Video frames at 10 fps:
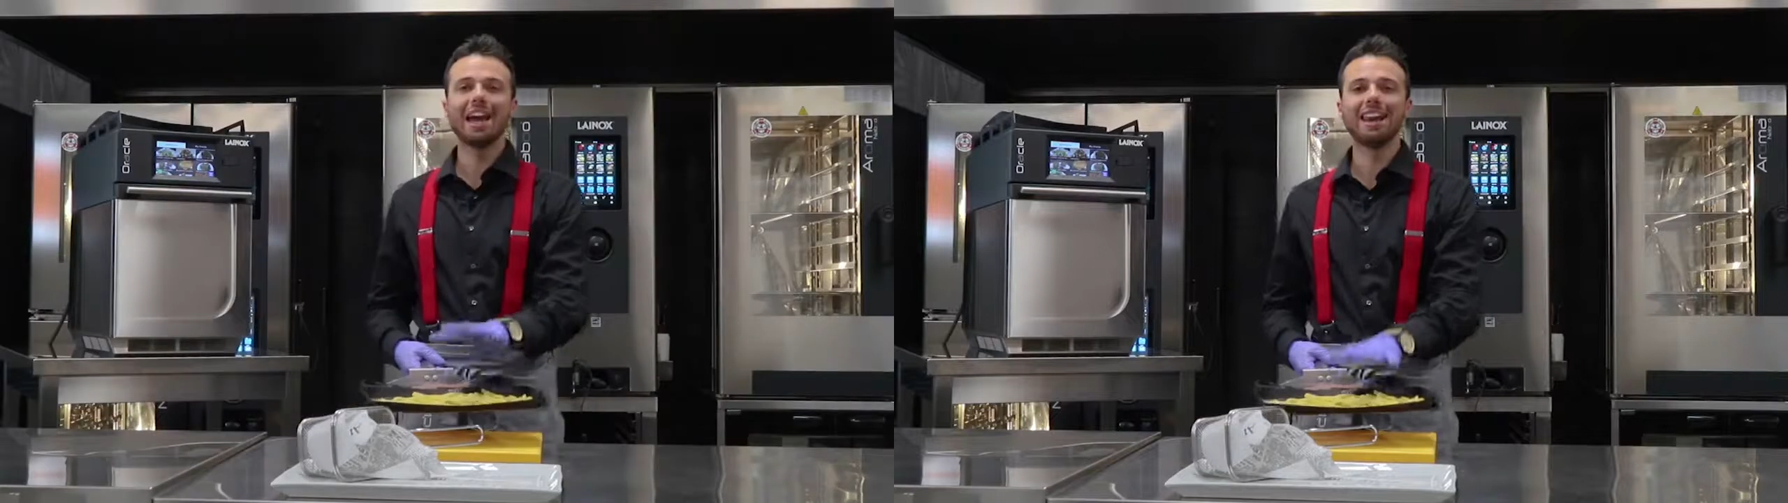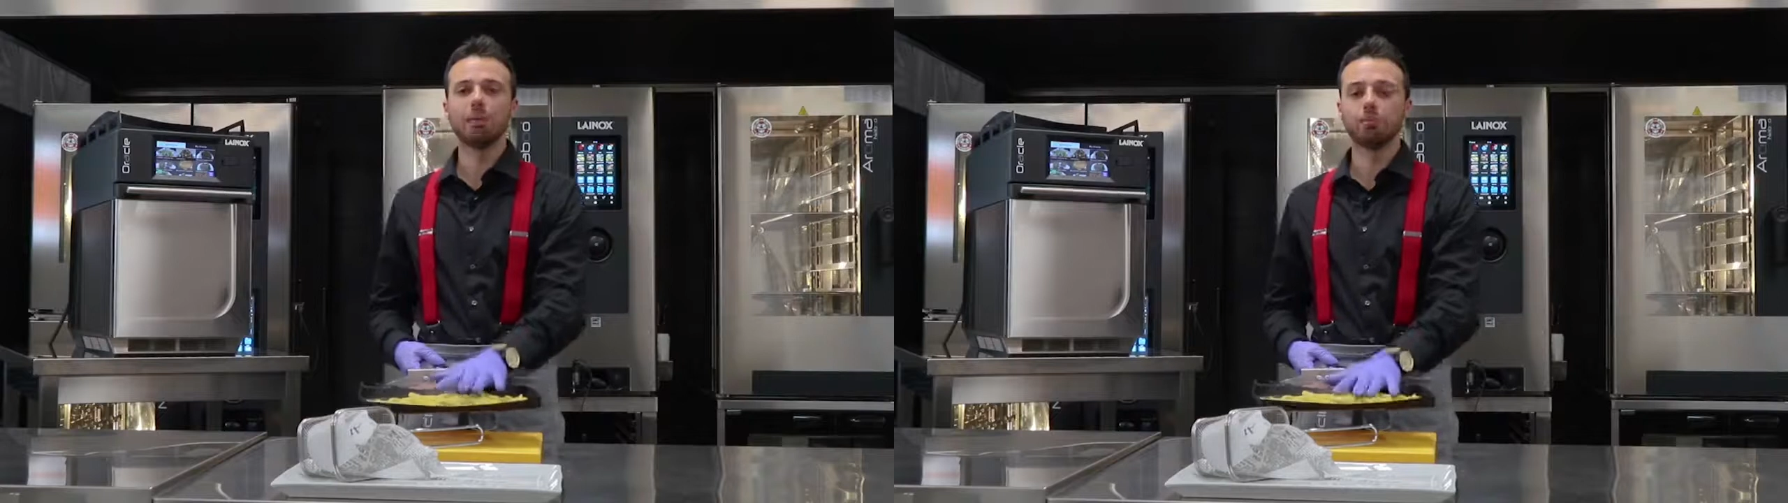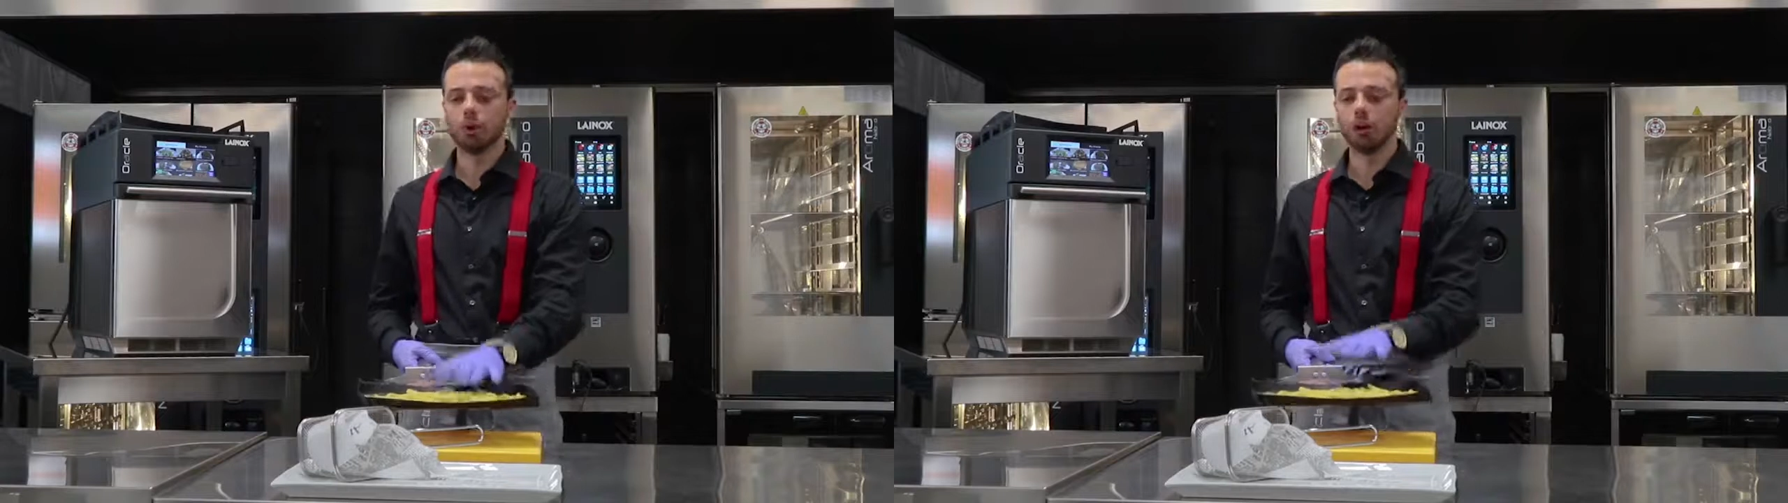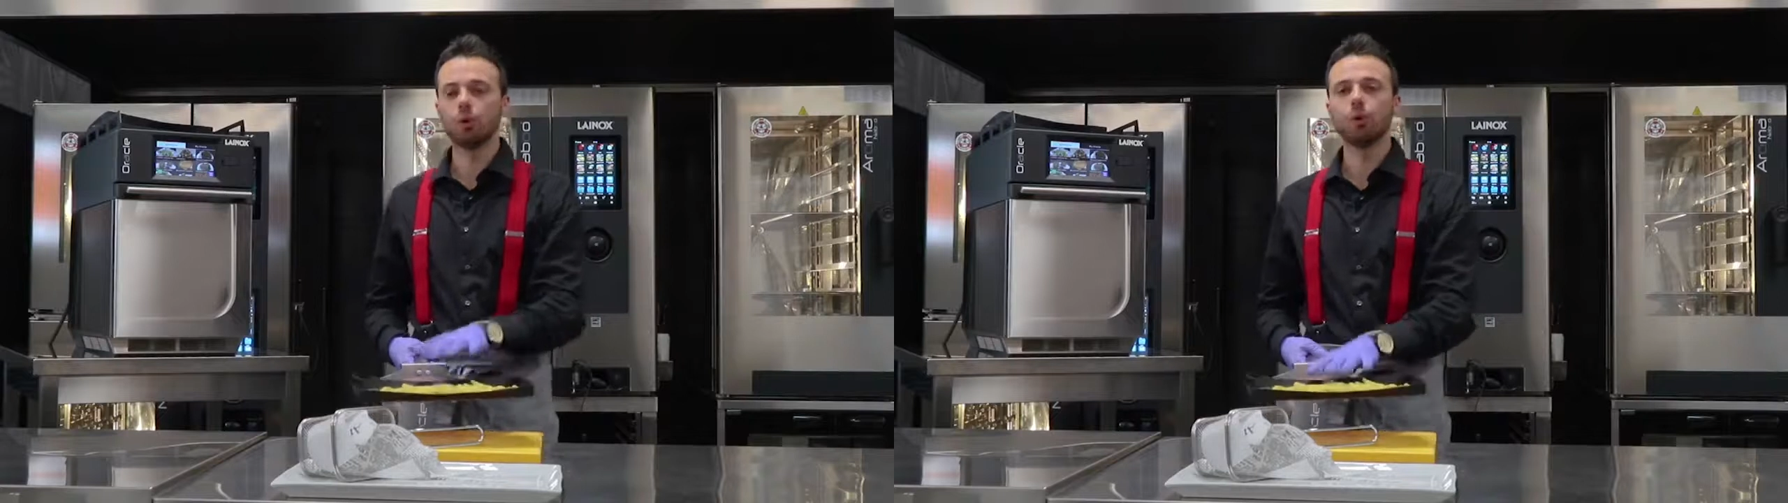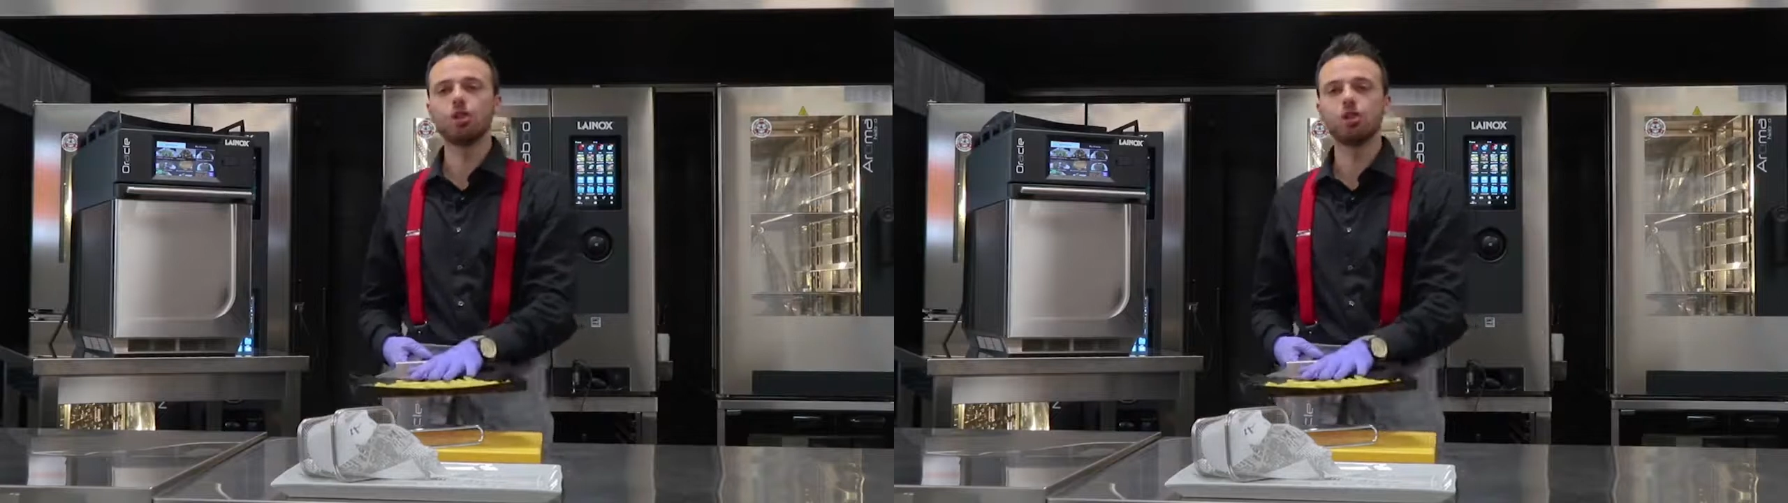hamburger
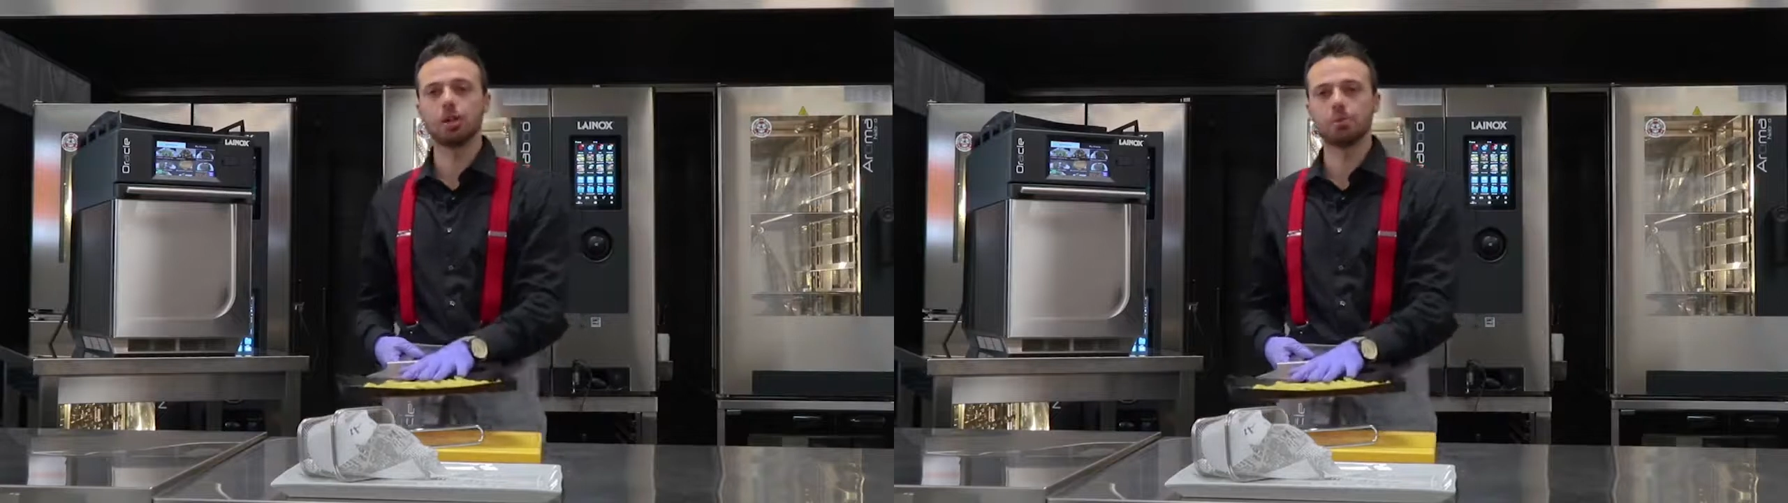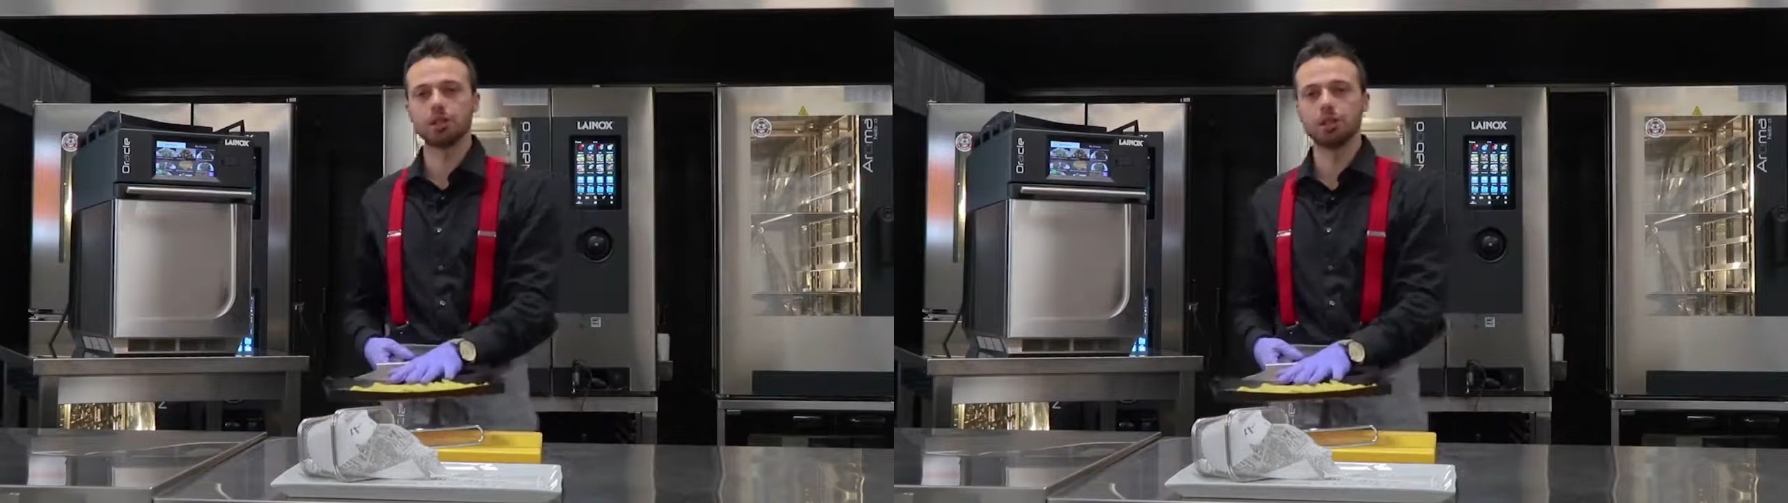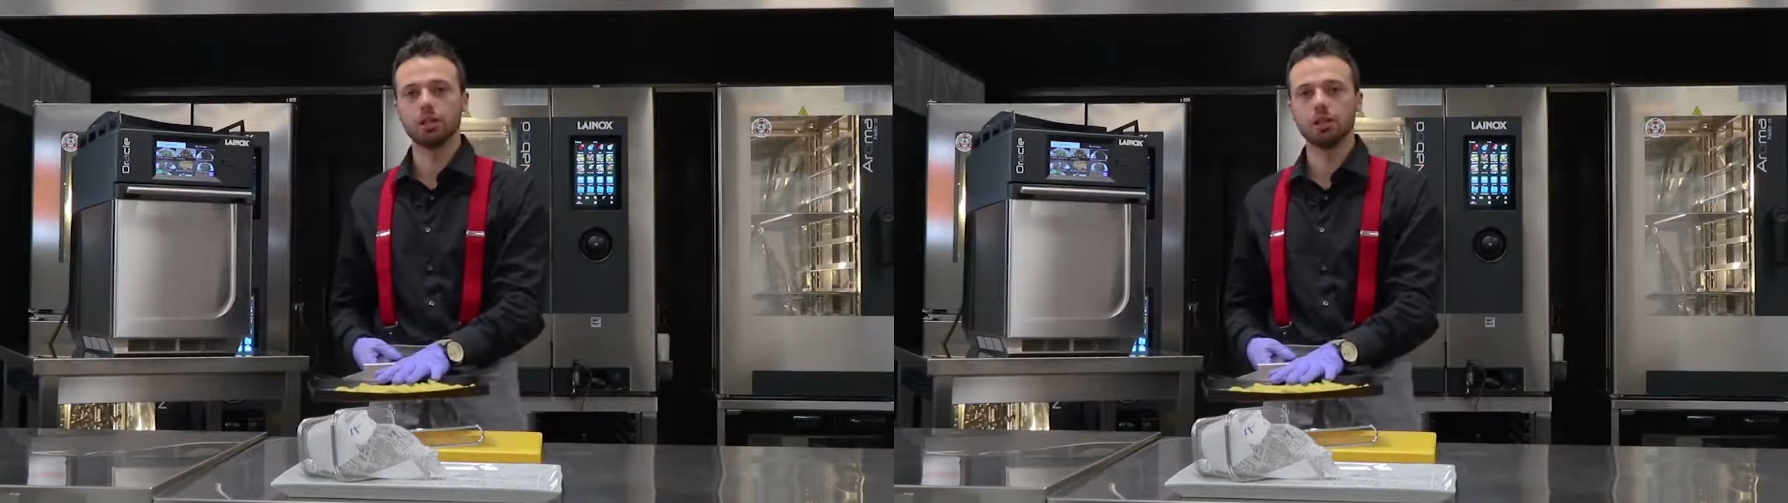with chips